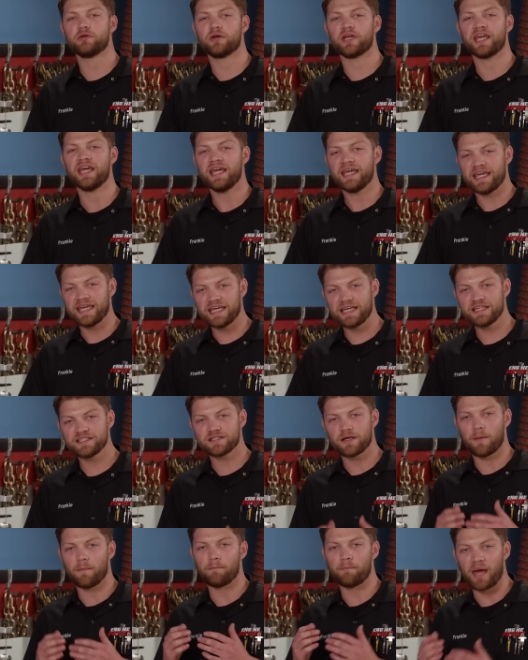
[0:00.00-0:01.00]
doing
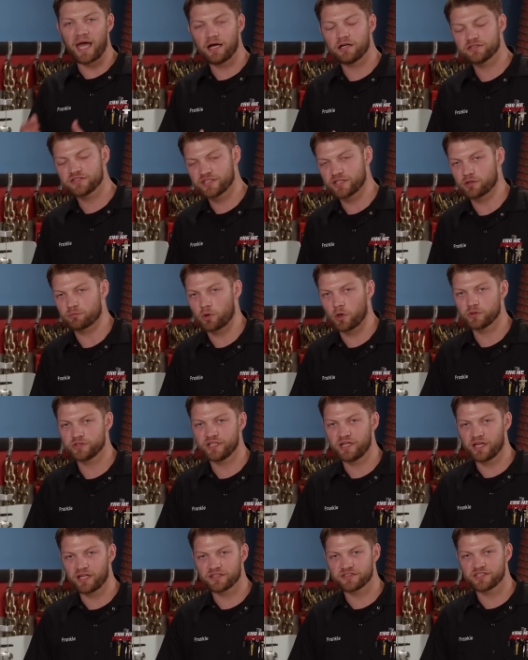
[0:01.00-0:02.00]
is balancing the
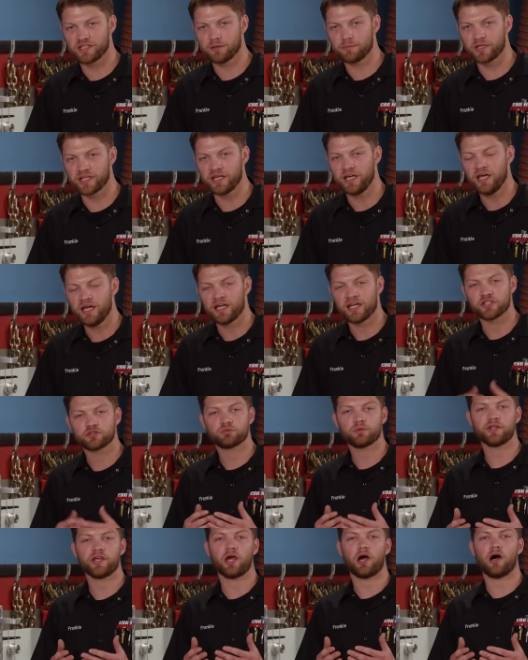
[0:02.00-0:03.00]
rotating assembly, and
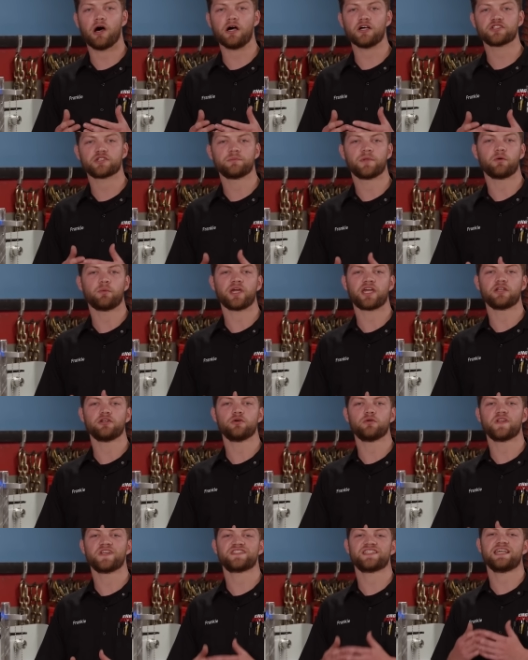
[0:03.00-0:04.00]
it's really awesome that we can
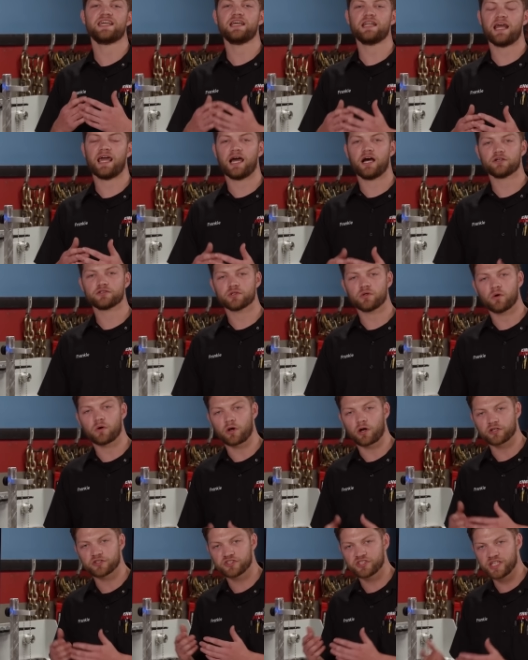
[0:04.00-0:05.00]
do this in-house
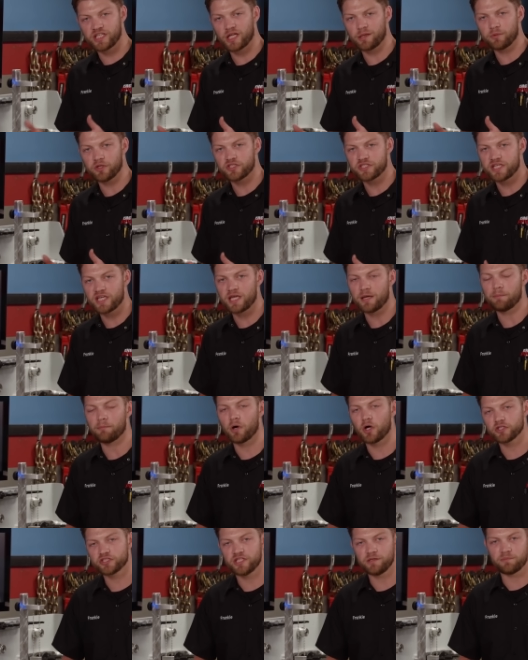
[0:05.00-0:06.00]
on our CWT
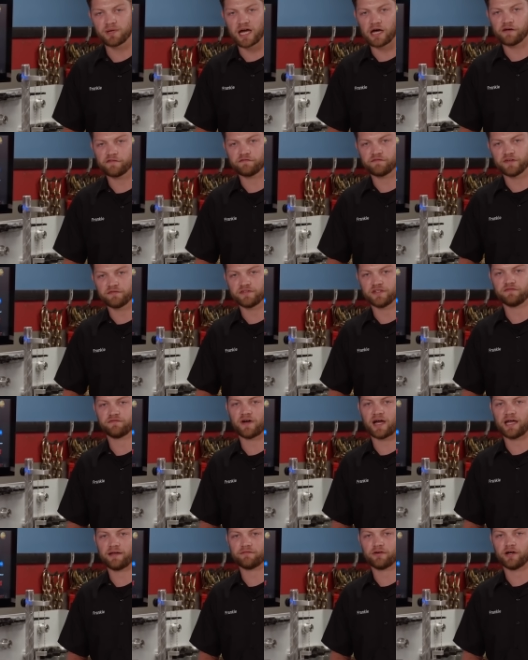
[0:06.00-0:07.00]
Multi-Bowl
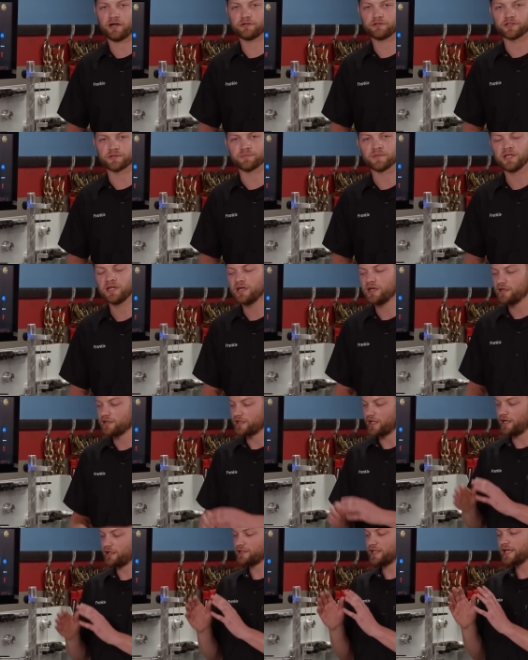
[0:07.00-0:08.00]
5500.
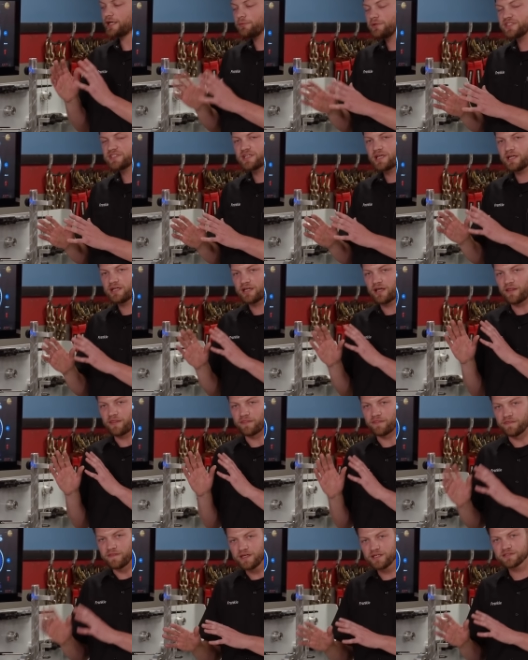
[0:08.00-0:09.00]
Now, like we said,
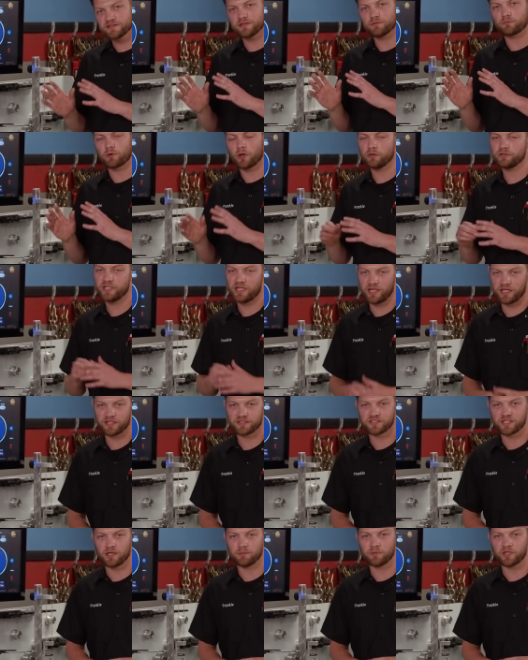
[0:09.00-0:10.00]
this rotating
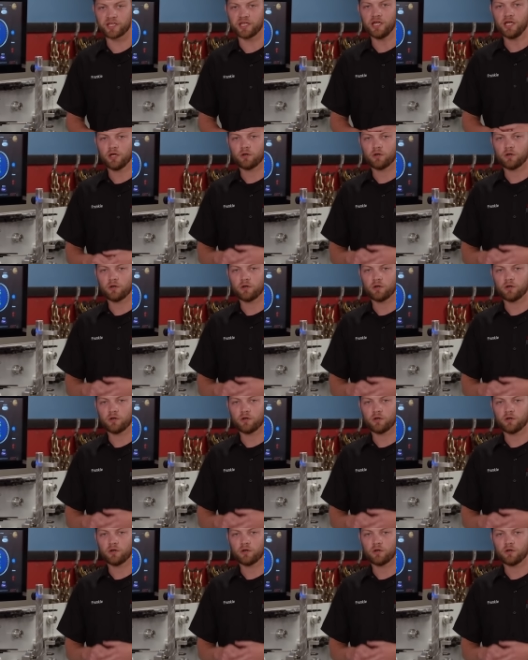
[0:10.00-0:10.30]
assembly